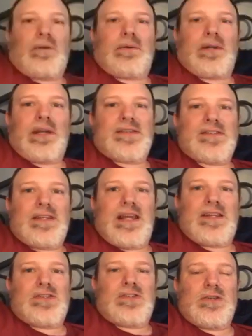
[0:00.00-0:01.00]

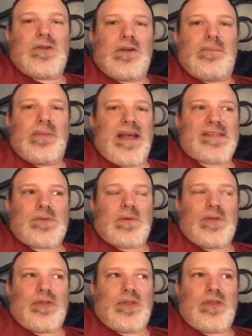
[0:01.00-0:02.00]
It's do your best
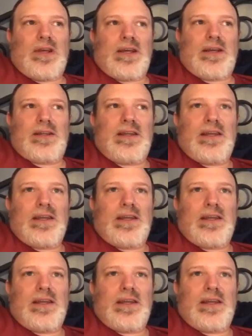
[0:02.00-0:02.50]
with the